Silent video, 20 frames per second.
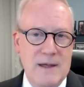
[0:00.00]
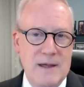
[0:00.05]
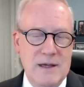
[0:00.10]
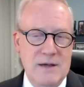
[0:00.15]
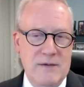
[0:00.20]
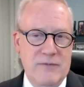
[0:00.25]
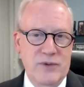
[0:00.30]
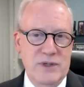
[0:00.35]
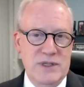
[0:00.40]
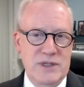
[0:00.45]

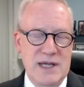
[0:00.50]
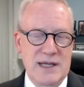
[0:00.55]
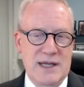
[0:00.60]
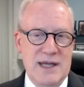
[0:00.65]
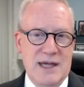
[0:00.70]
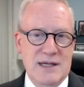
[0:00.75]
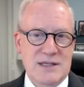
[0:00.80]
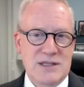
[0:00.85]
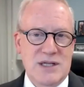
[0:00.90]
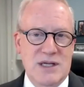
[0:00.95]
If we take
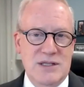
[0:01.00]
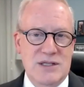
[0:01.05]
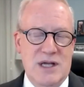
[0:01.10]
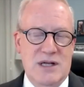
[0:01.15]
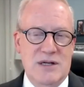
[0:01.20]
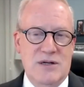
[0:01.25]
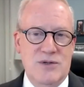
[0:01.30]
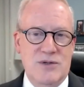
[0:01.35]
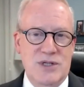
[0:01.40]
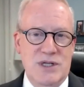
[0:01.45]
excess
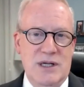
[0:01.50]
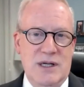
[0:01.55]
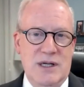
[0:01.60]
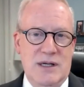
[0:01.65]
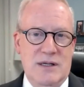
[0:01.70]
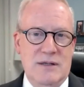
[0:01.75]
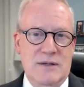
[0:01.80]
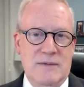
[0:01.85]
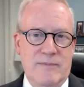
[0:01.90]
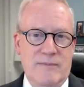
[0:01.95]
energy
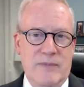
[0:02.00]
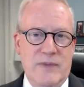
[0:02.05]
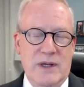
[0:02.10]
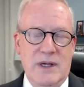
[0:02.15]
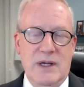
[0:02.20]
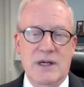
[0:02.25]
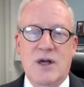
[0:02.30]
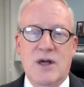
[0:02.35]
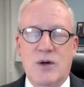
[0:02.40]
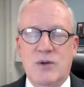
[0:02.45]
in,
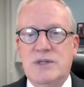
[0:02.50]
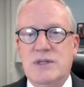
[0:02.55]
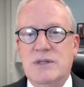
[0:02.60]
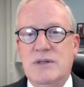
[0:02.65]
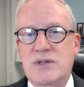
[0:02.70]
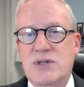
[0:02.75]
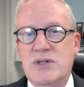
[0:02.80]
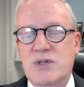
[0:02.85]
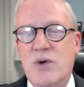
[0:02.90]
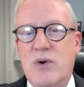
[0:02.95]
it goes into
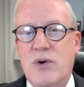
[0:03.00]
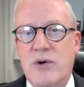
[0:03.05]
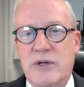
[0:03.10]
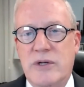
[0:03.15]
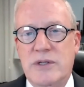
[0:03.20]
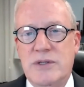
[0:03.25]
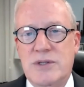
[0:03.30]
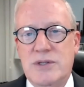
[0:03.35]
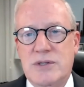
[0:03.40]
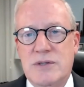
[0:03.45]

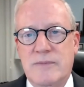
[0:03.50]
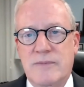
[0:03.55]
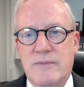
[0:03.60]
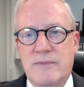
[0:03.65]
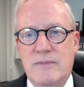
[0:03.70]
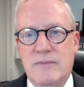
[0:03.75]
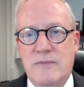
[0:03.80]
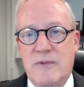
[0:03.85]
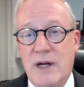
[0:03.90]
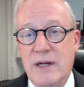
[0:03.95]
storage,
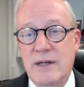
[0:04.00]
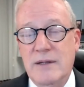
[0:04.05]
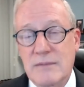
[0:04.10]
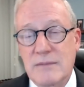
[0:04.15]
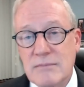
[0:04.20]
right?